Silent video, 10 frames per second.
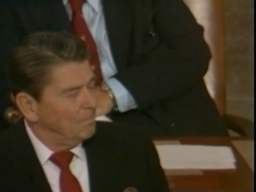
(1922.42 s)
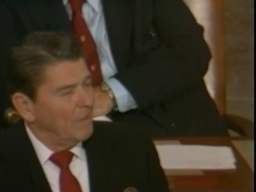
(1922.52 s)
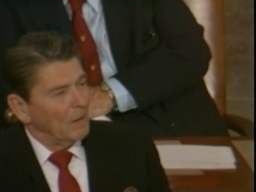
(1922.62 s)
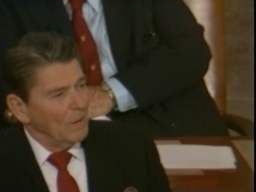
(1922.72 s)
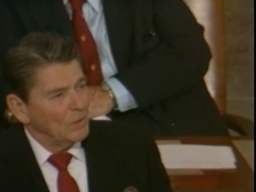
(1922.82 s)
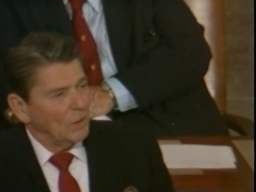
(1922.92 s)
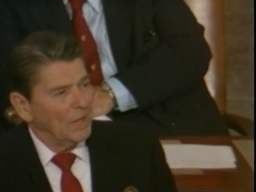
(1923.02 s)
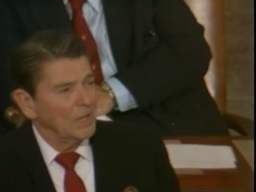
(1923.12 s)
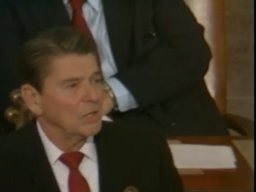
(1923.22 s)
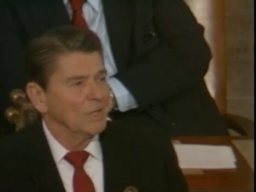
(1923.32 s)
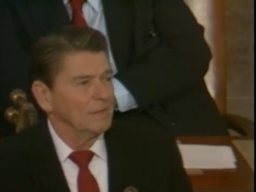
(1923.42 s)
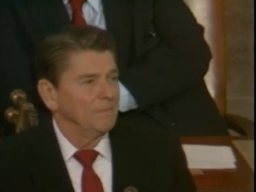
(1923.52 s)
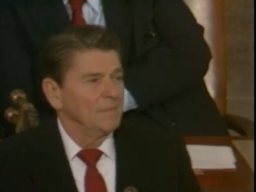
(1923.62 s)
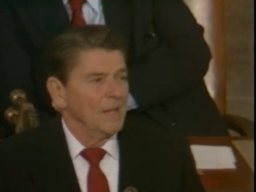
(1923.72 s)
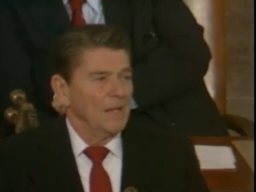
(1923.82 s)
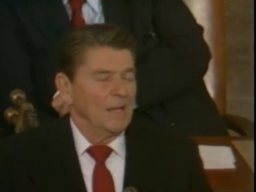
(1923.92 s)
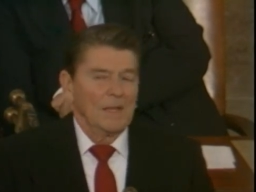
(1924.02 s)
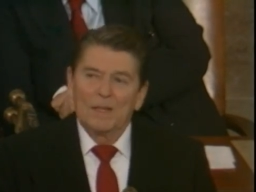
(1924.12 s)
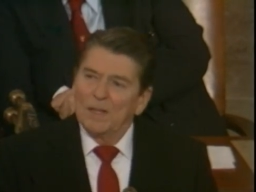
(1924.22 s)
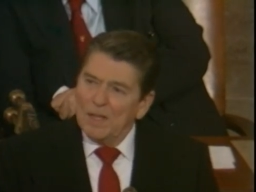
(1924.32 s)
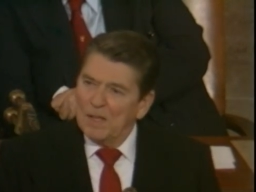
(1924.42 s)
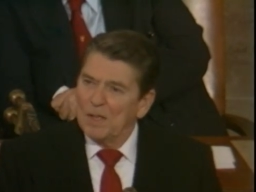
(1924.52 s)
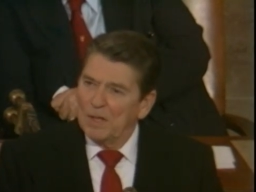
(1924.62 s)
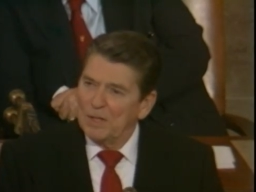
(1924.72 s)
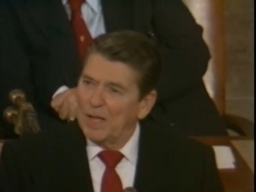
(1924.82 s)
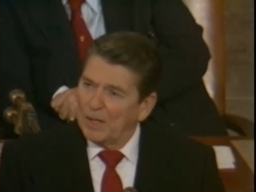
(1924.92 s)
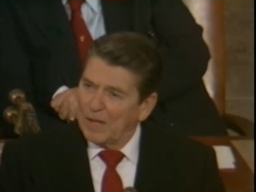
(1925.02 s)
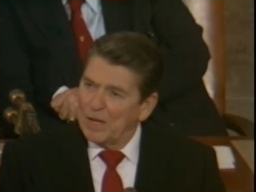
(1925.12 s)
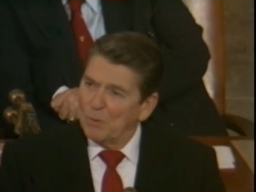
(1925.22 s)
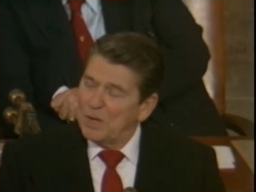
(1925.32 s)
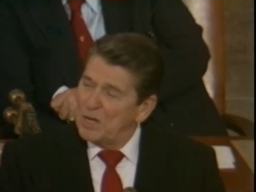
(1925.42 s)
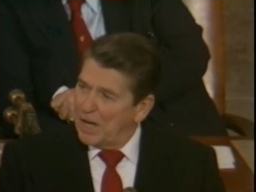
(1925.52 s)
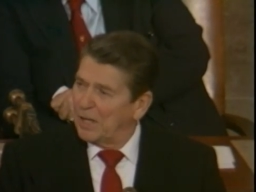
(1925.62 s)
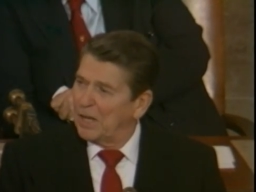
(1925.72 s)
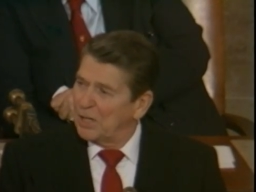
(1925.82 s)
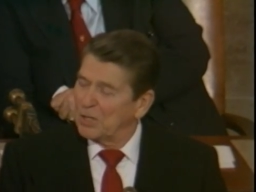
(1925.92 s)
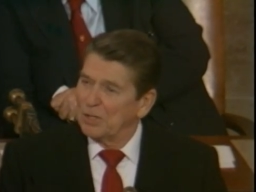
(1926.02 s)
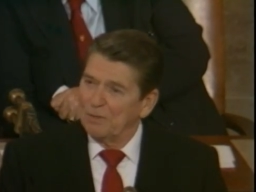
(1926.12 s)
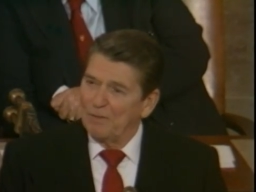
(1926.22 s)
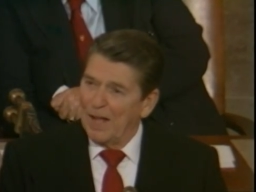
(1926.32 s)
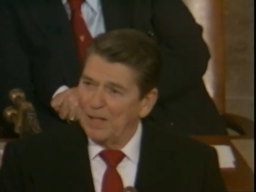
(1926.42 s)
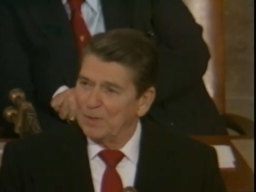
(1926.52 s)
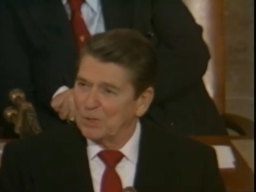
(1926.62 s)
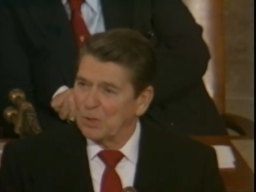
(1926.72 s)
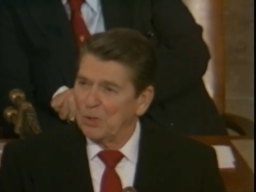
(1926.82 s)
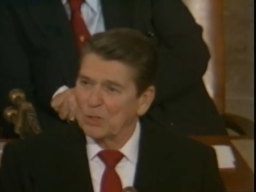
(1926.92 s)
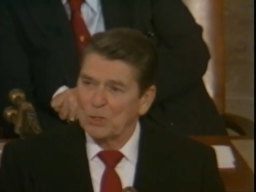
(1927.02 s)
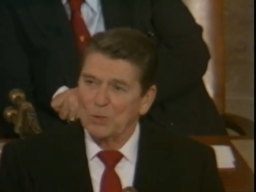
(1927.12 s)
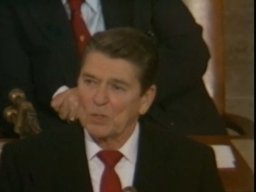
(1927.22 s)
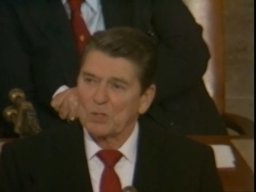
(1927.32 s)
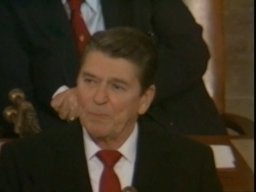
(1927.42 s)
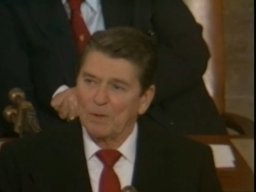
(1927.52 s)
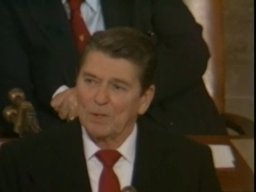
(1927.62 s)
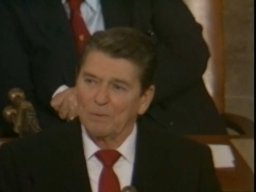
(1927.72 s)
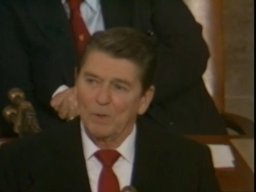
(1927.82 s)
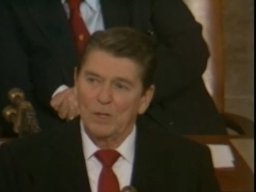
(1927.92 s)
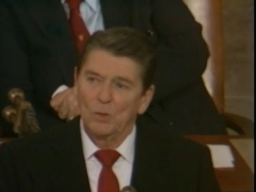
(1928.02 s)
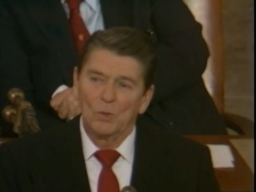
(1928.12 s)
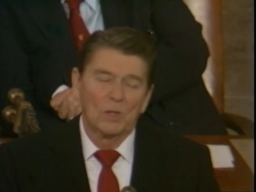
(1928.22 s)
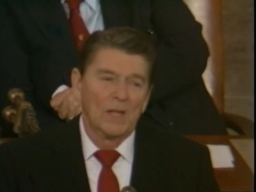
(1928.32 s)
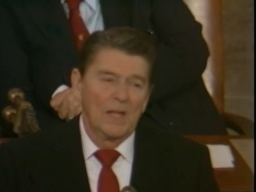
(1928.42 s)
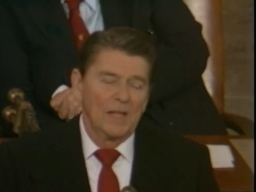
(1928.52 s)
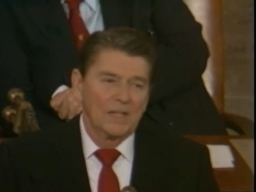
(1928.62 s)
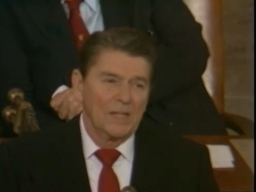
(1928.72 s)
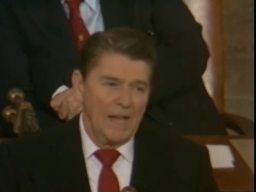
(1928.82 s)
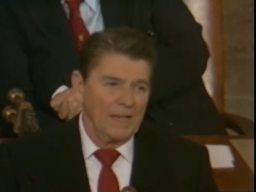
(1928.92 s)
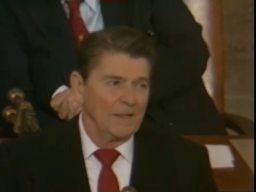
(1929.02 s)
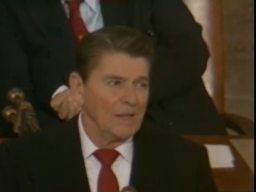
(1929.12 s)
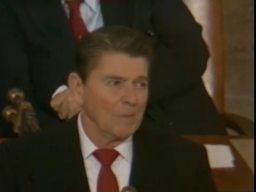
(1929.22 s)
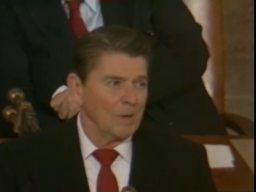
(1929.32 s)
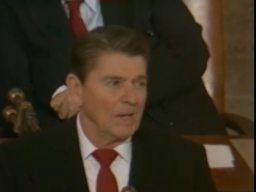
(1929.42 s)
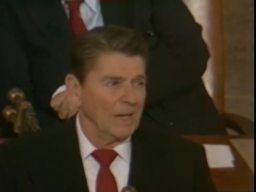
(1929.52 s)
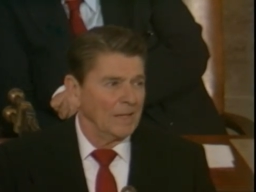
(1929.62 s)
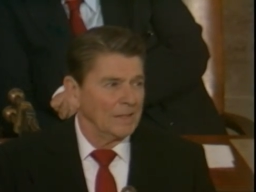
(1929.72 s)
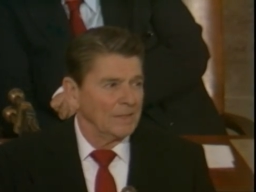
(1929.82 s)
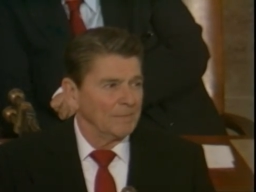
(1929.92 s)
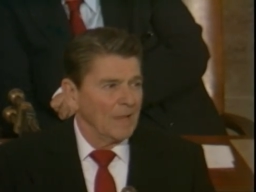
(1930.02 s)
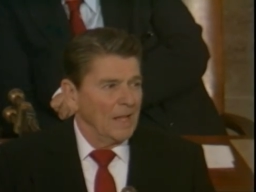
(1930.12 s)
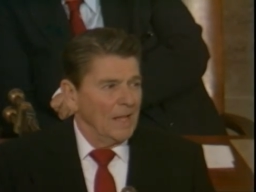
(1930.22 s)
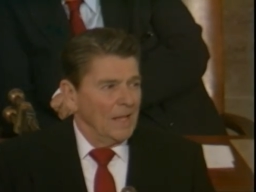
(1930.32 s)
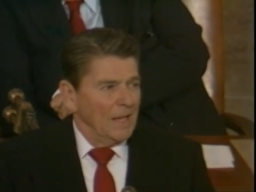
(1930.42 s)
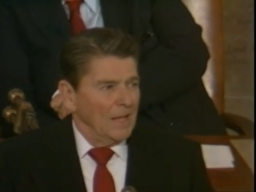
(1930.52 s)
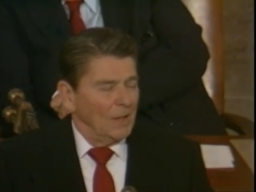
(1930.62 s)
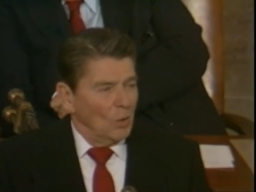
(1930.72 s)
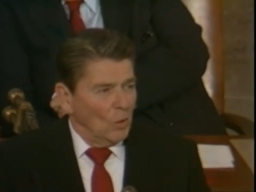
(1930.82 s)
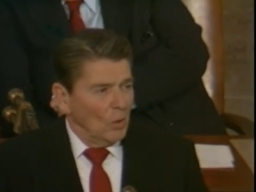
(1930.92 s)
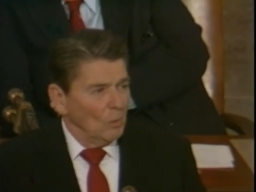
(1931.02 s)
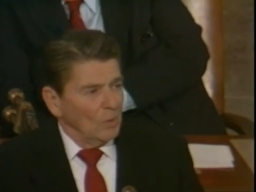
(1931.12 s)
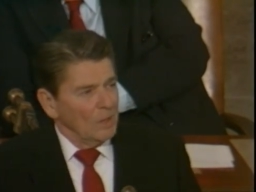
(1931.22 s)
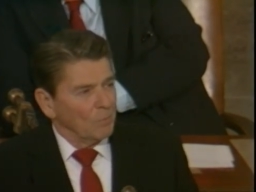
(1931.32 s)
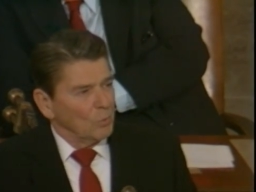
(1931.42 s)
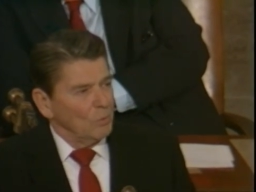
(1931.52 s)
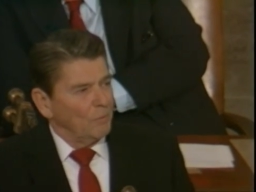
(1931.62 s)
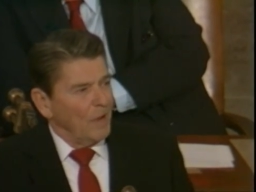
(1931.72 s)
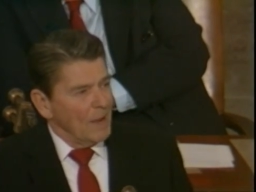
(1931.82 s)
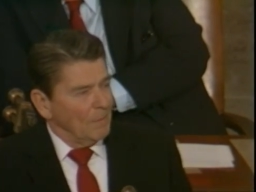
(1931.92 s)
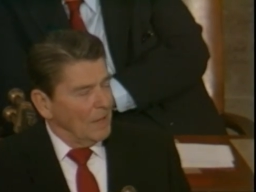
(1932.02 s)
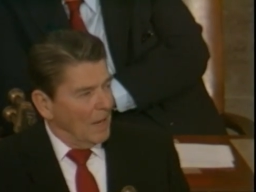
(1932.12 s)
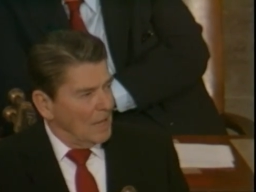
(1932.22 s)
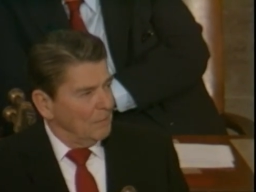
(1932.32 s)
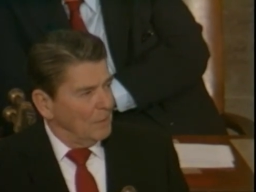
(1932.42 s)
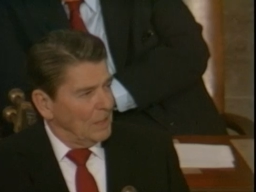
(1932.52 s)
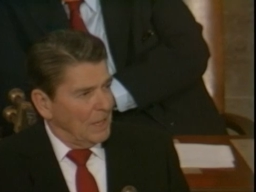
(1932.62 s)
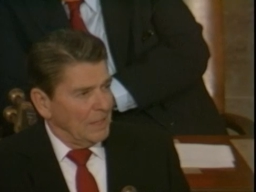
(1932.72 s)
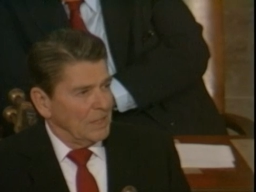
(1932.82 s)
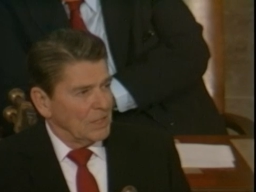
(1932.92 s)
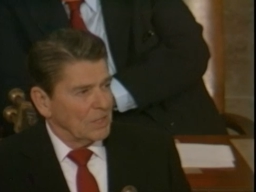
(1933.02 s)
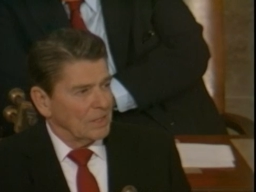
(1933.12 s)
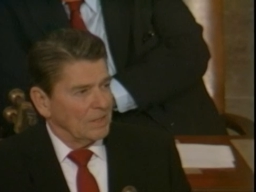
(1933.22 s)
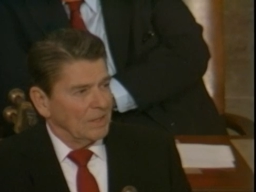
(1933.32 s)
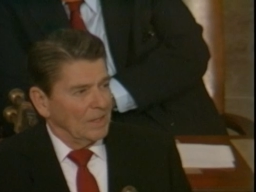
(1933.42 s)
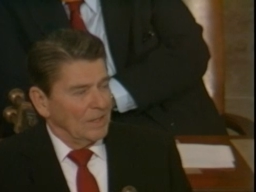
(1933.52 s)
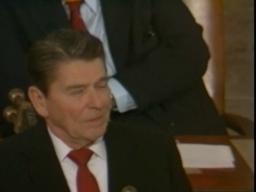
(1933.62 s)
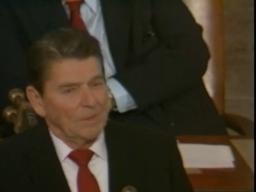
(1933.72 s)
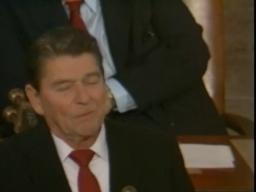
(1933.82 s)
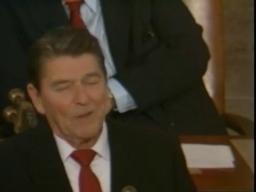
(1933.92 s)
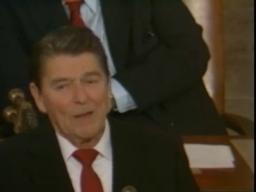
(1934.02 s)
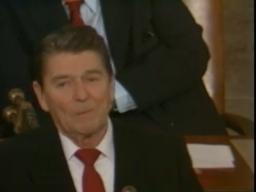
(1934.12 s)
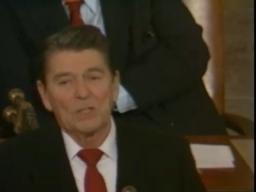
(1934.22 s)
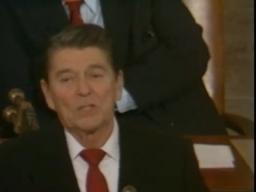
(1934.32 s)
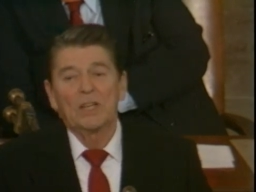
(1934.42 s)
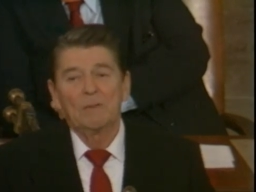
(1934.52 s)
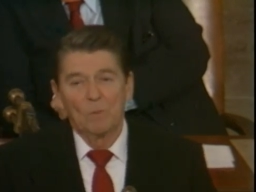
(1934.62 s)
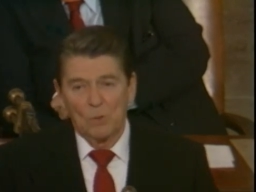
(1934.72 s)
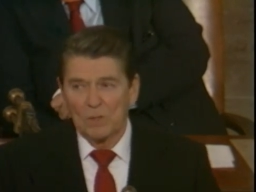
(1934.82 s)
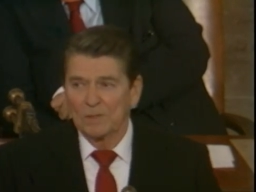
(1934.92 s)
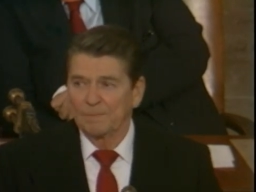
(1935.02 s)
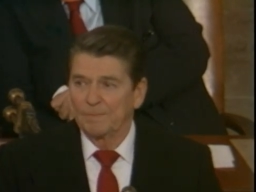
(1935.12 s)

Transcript: better education, dedicate, rededication to values all show the spirit of renewal gaining the upper hand. And all will improve family life in the 80s. But families need more.